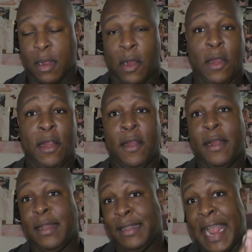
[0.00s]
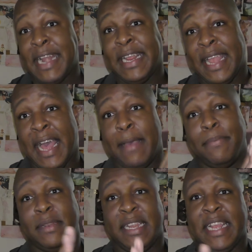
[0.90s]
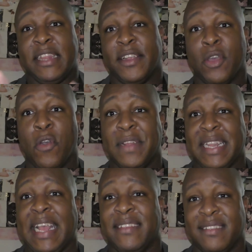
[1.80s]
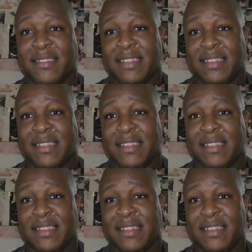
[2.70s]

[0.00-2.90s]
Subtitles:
are lining up to get their COVID tests,